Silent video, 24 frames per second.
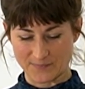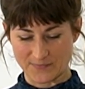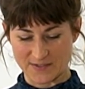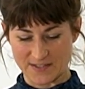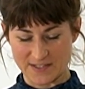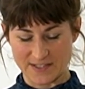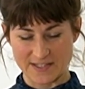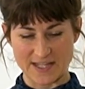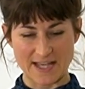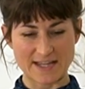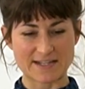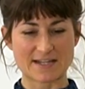
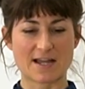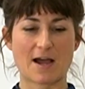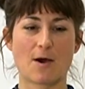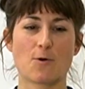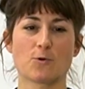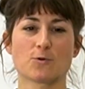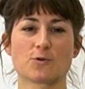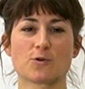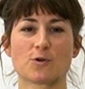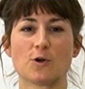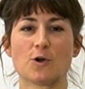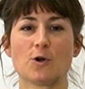set
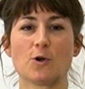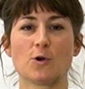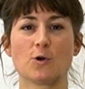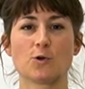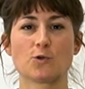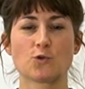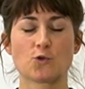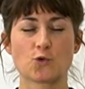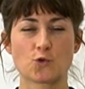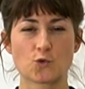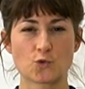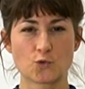out
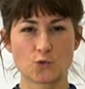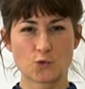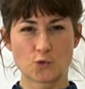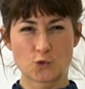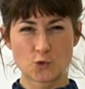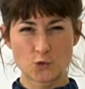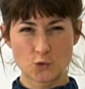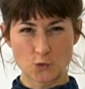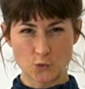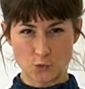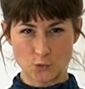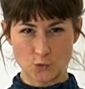to
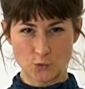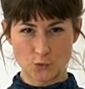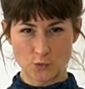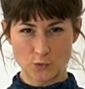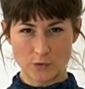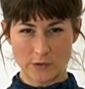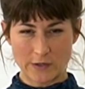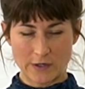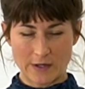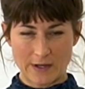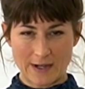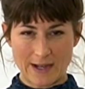
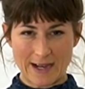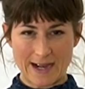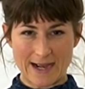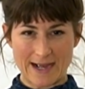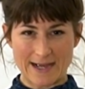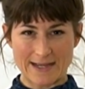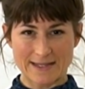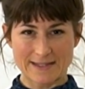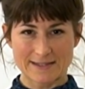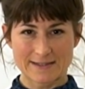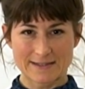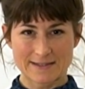do,
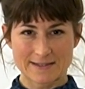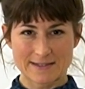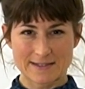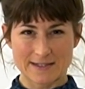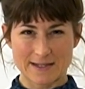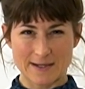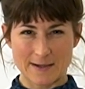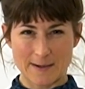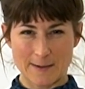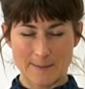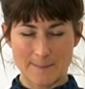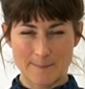and
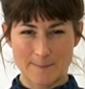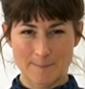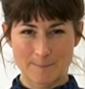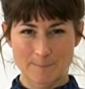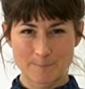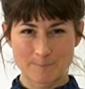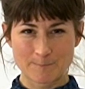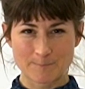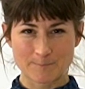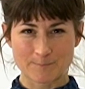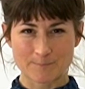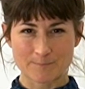
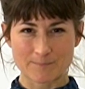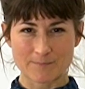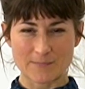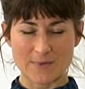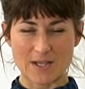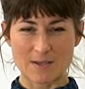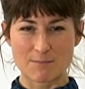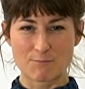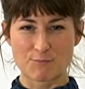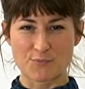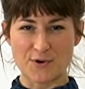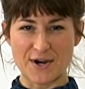
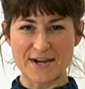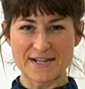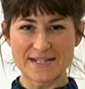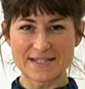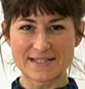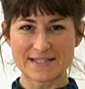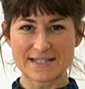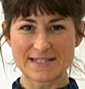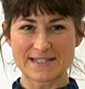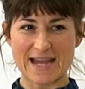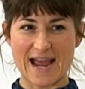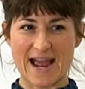
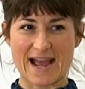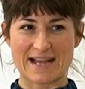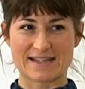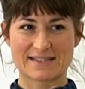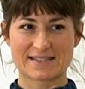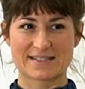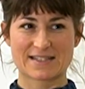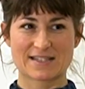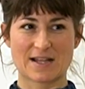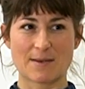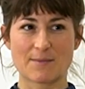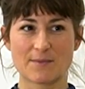embrace it
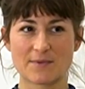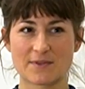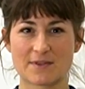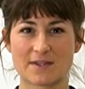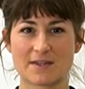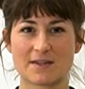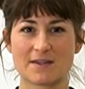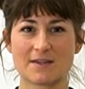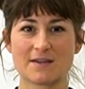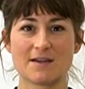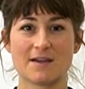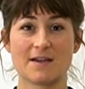as
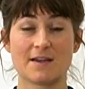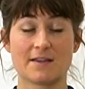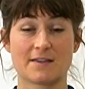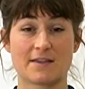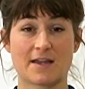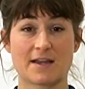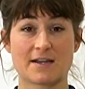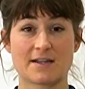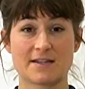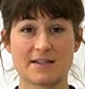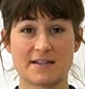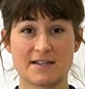something
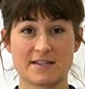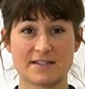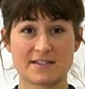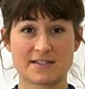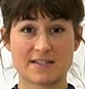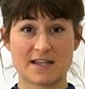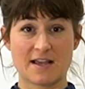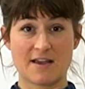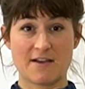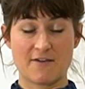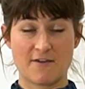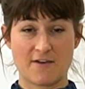that
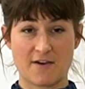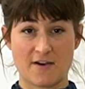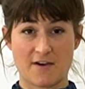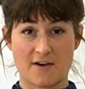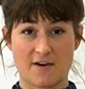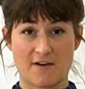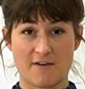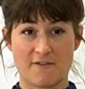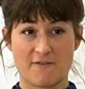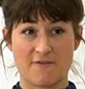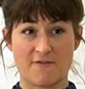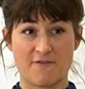is
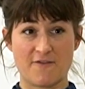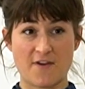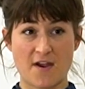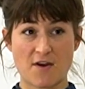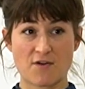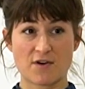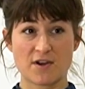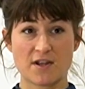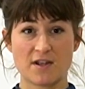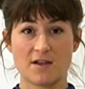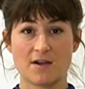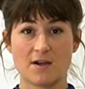
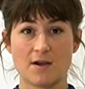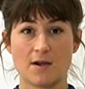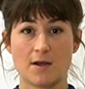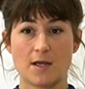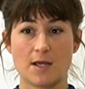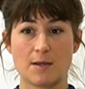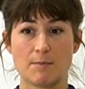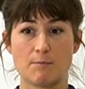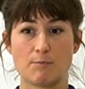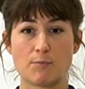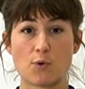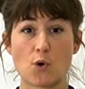very
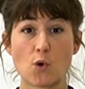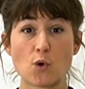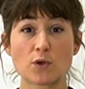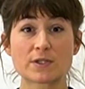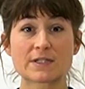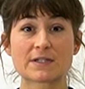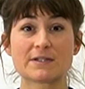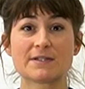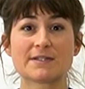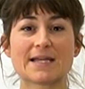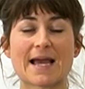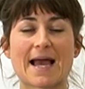
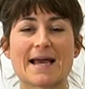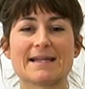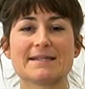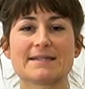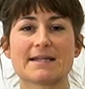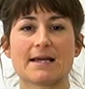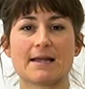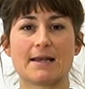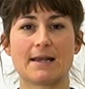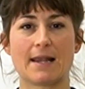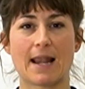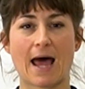important and
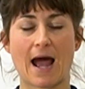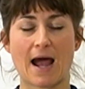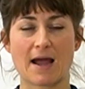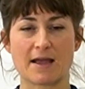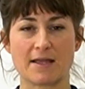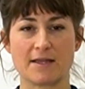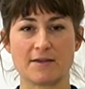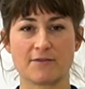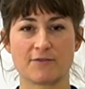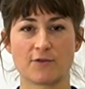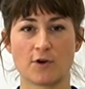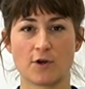
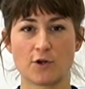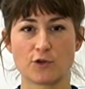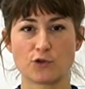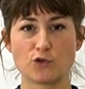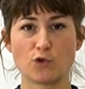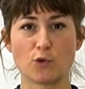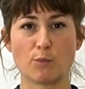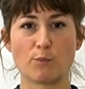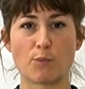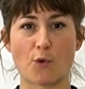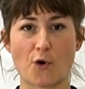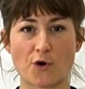alive.
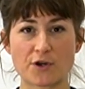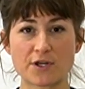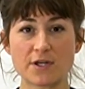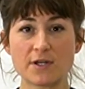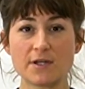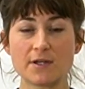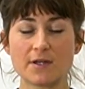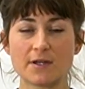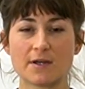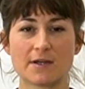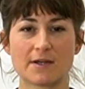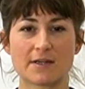Your
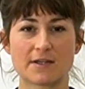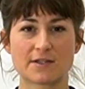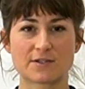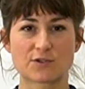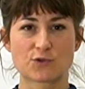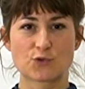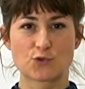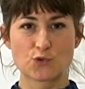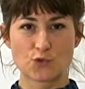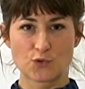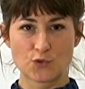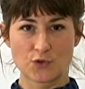body
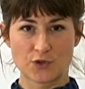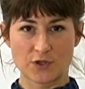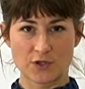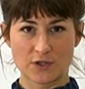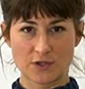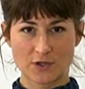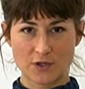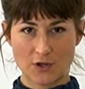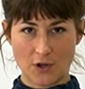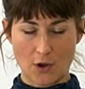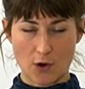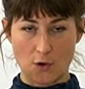is
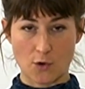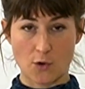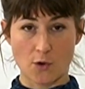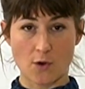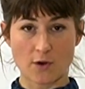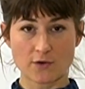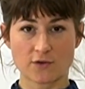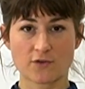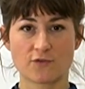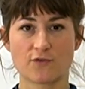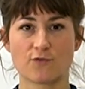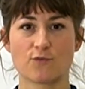doing a
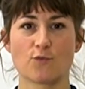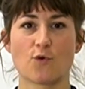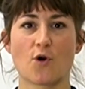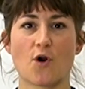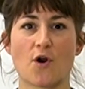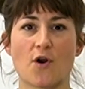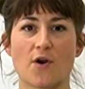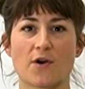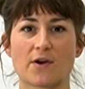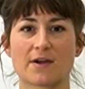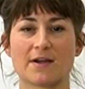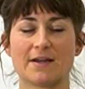lot of
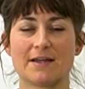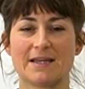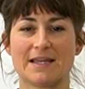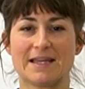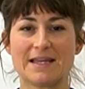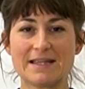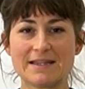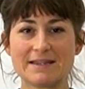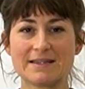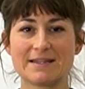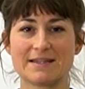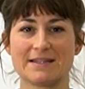work
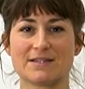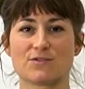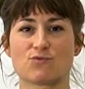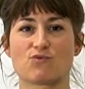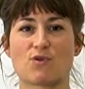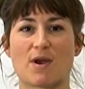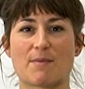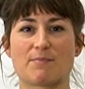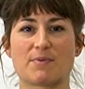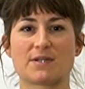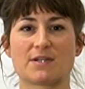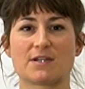in these
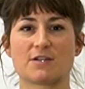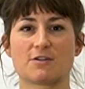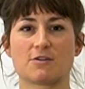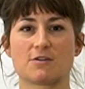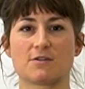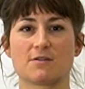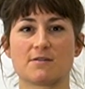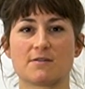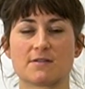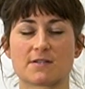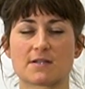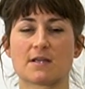
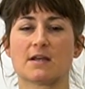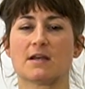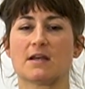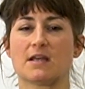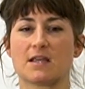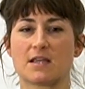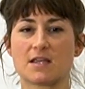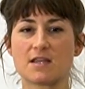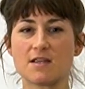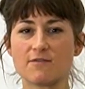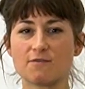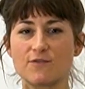repetitions,
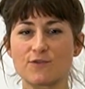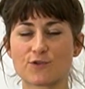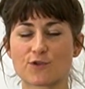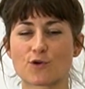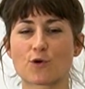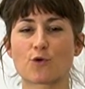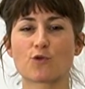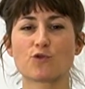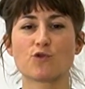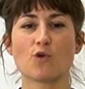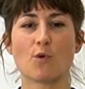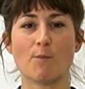even
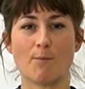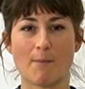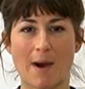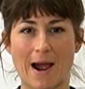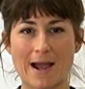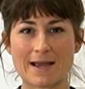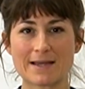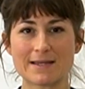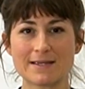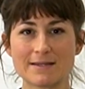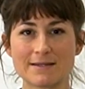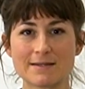though your
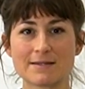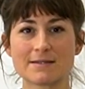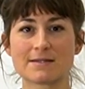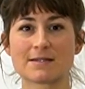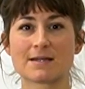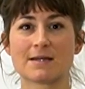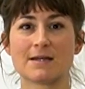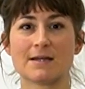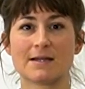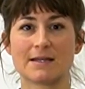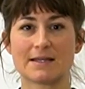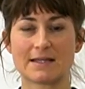mind
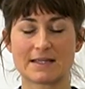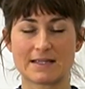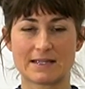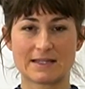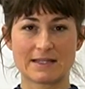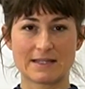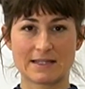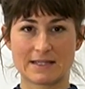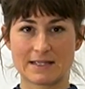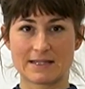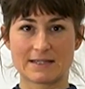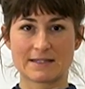
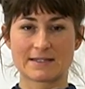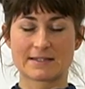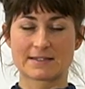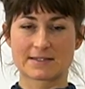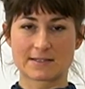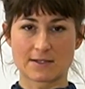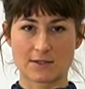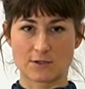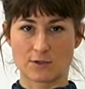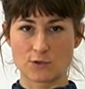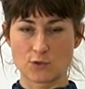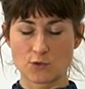
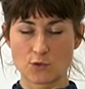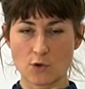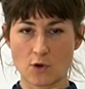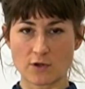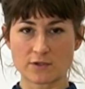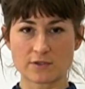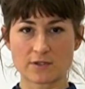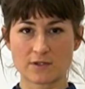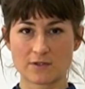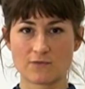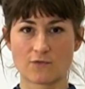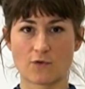is
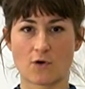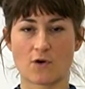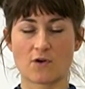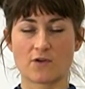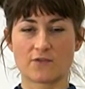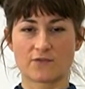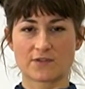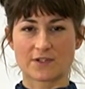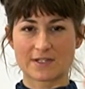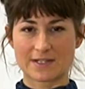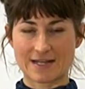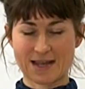not
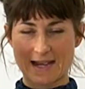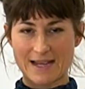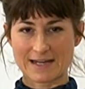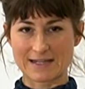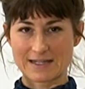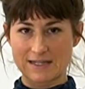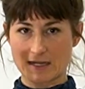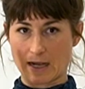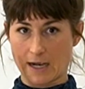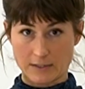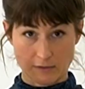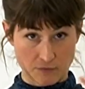involved in
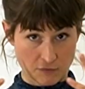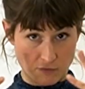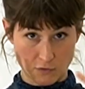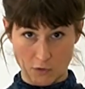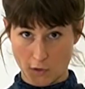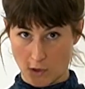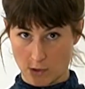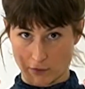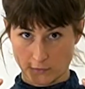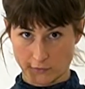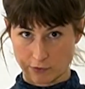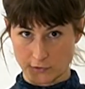any kind of
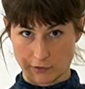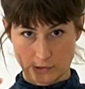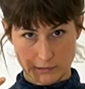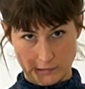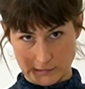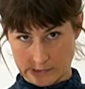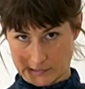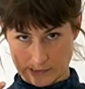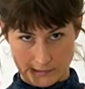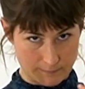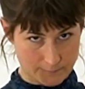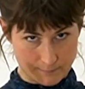
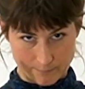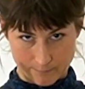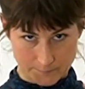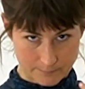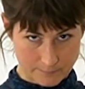conscious